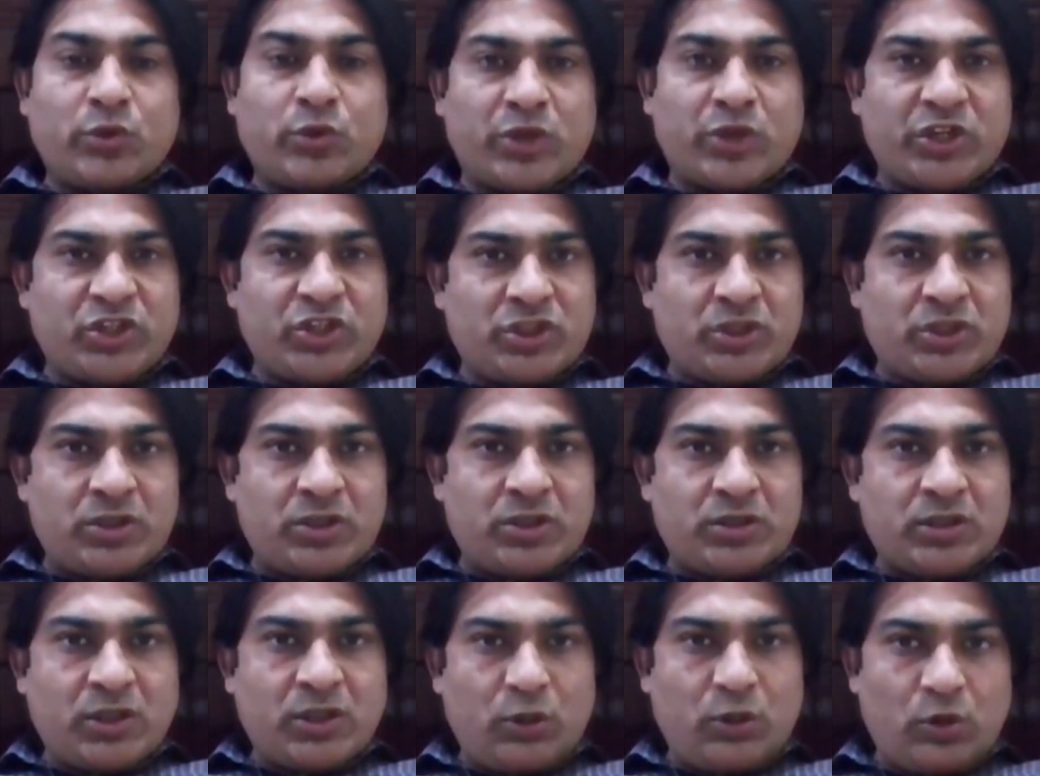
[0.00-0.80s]

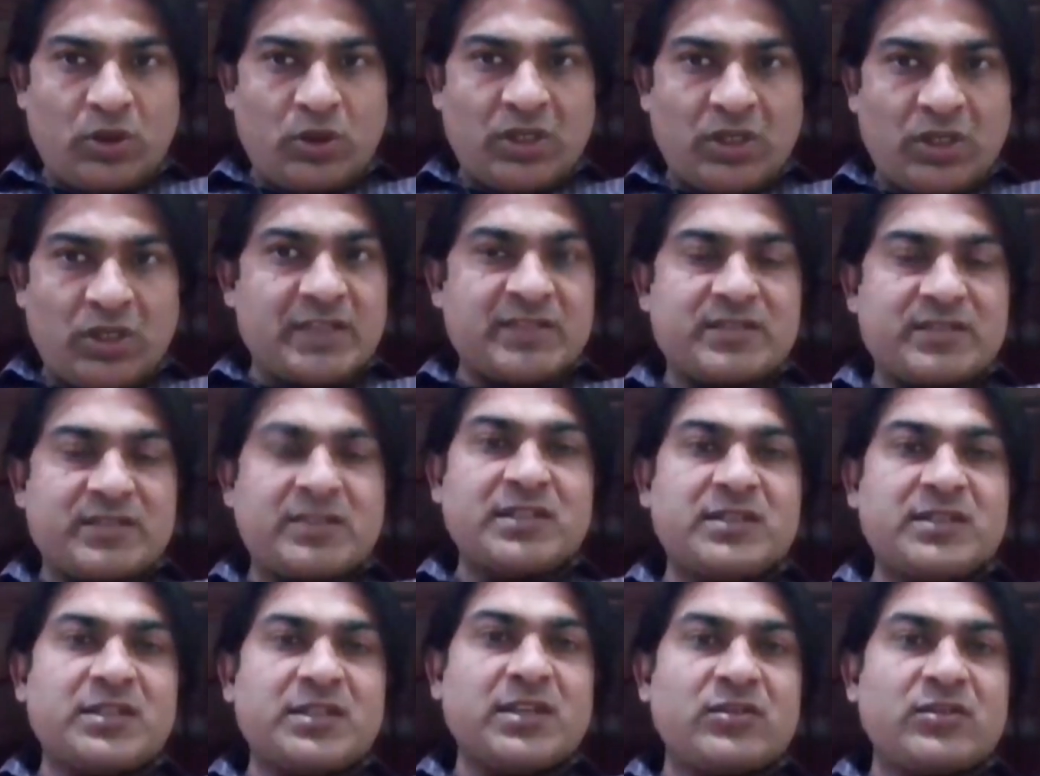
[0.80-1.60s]
duration, the local
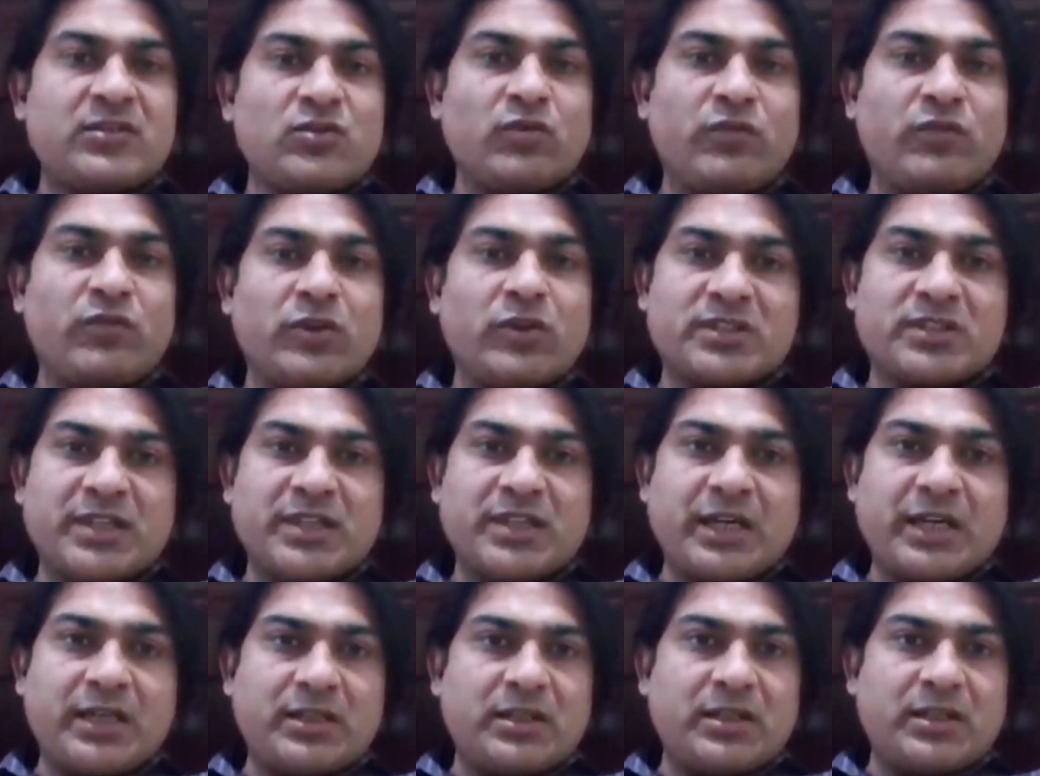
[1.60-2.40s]
anesthesia. So for
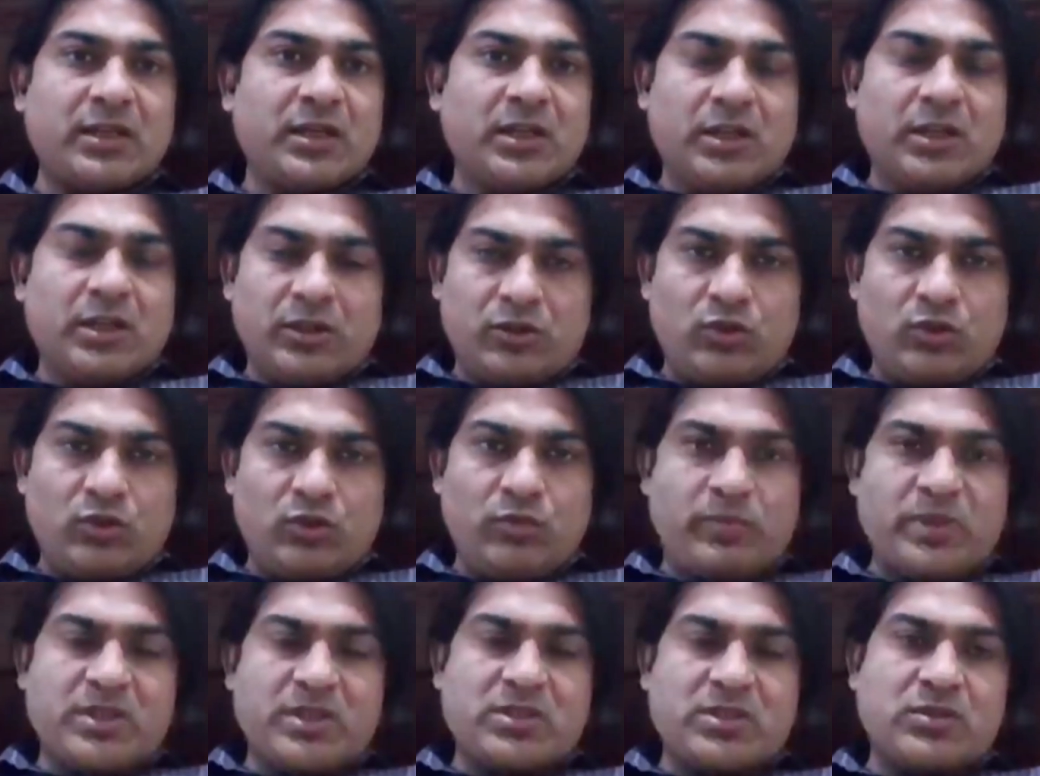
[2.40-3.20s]
that
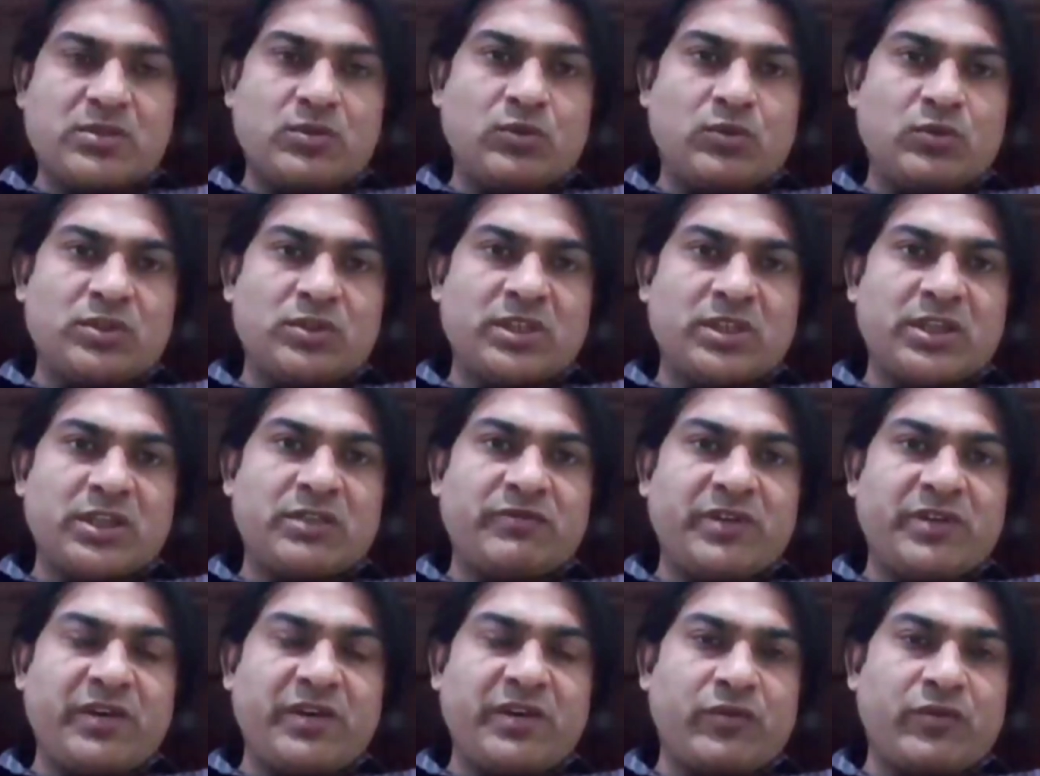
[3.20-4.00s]
you must know
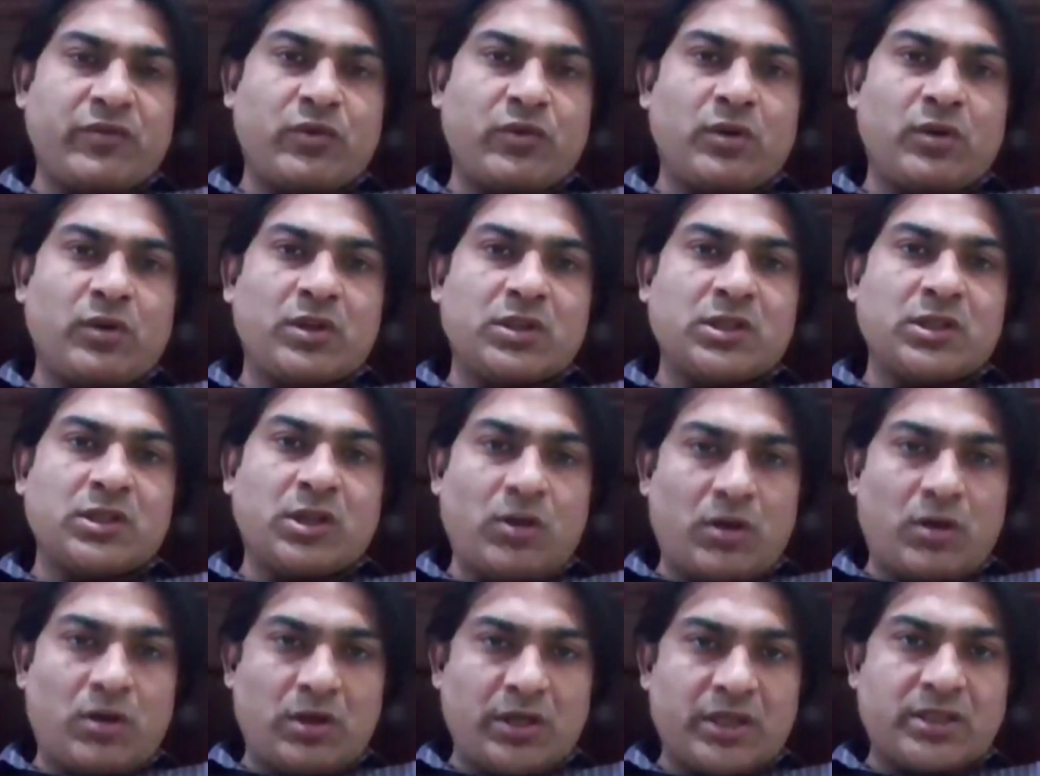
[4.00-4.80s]
that we have got
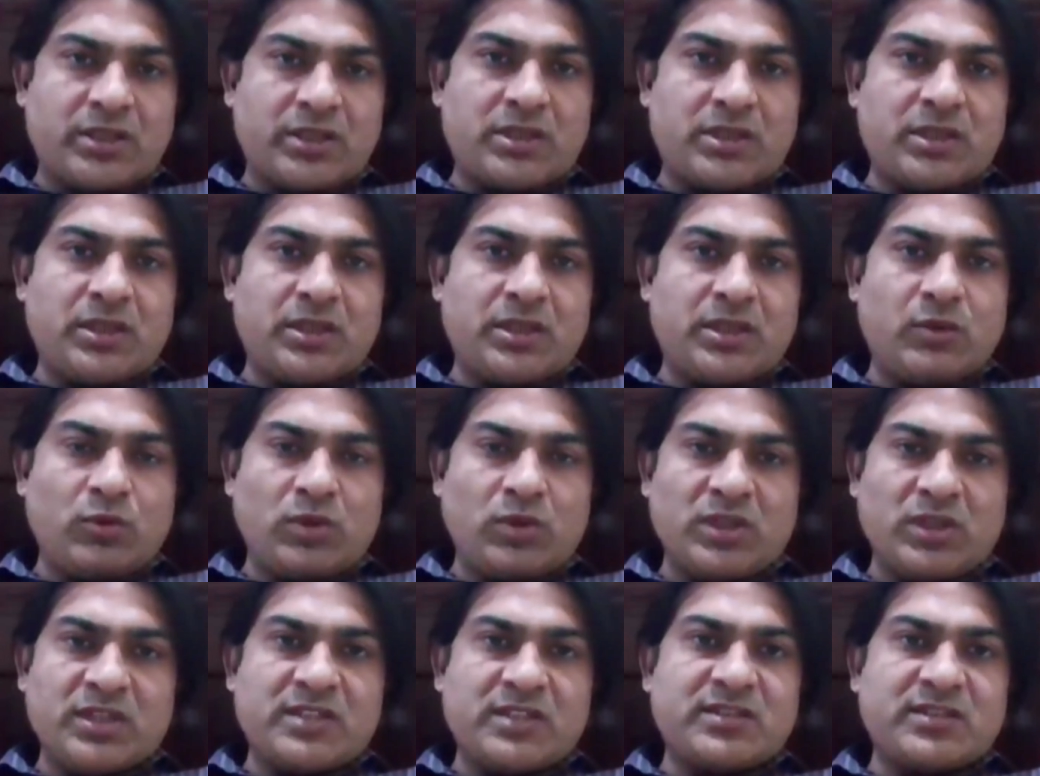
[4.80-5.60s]
long-acting
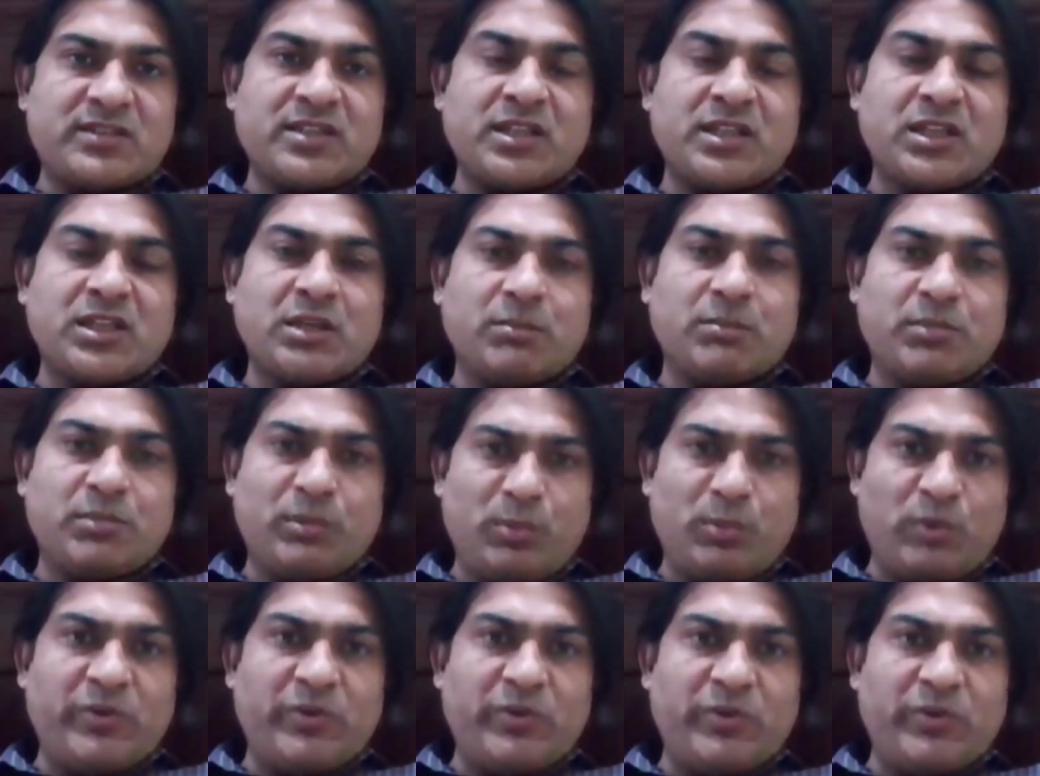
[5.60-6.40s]
local anesthetic
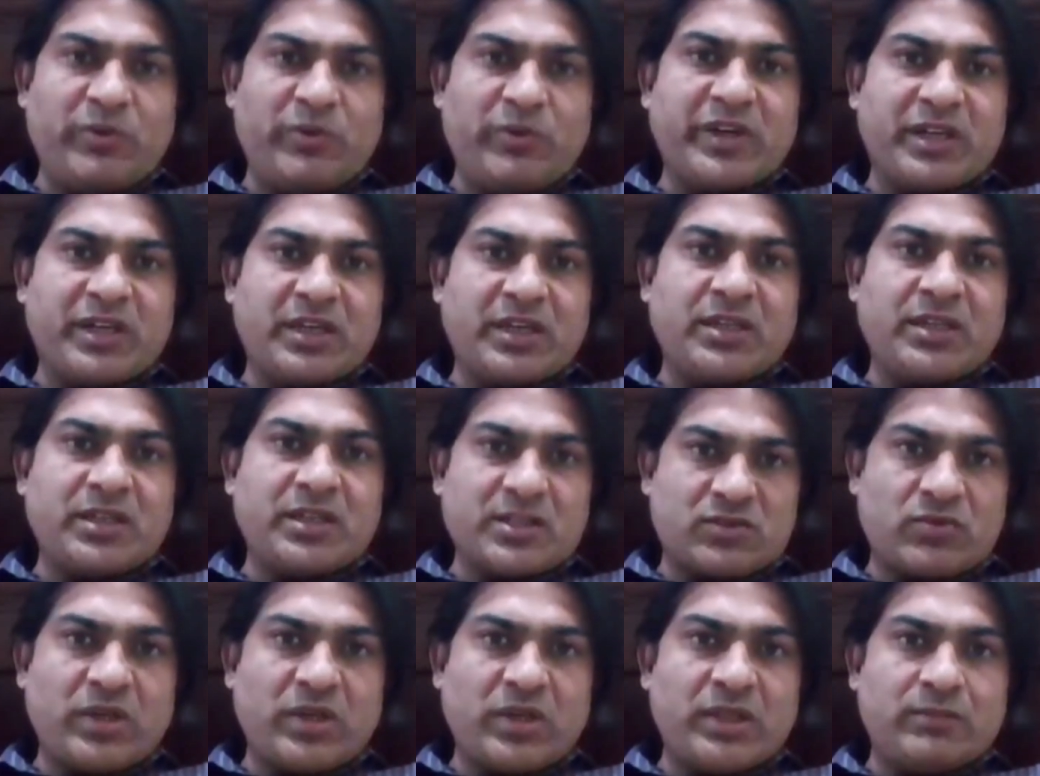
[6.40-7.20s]
bupivacaine as
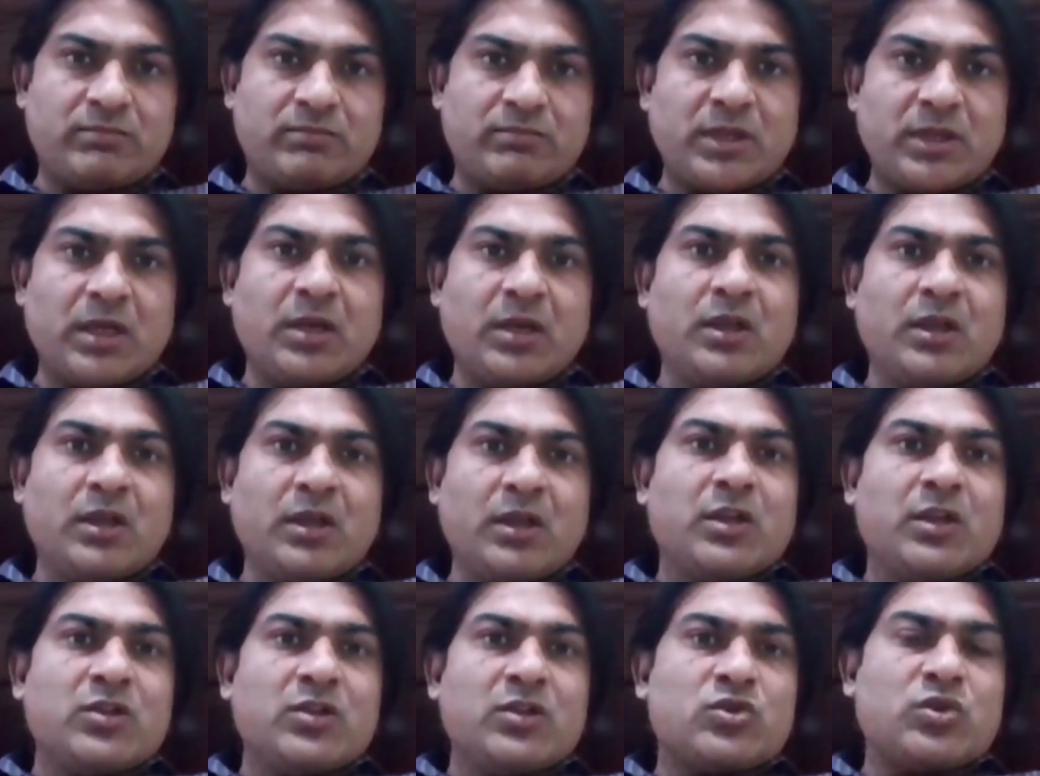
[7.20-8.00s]
well.
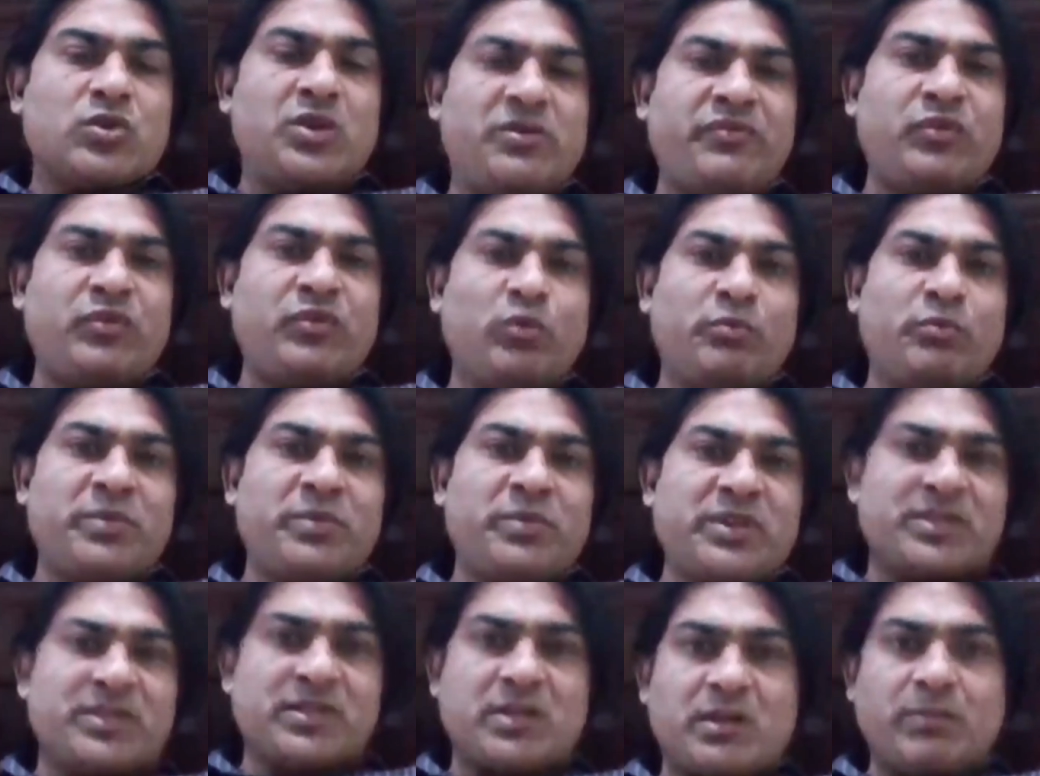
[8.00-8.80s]
So if you mix
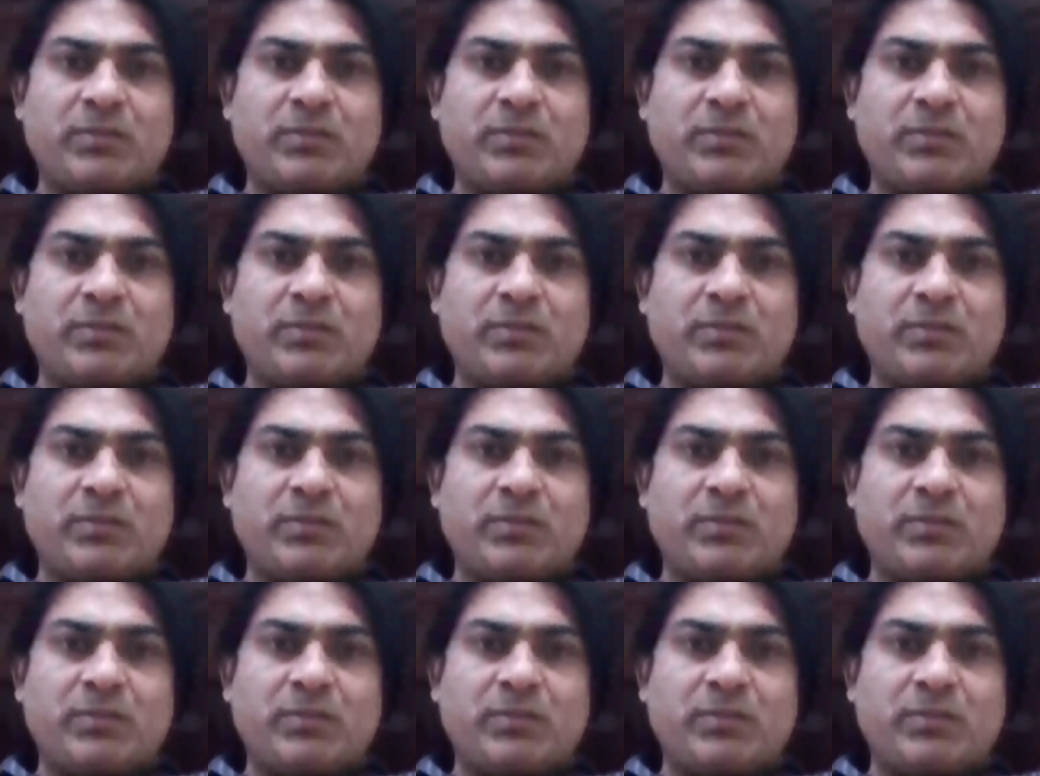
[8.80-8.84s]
